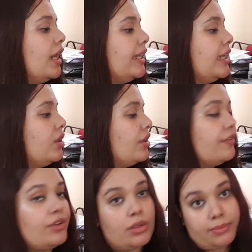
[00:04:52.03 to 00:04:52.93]
He got
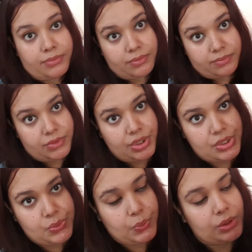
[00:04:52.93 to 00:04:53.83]
it from
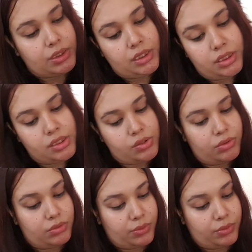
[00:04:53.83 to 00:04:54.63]
Crossword, so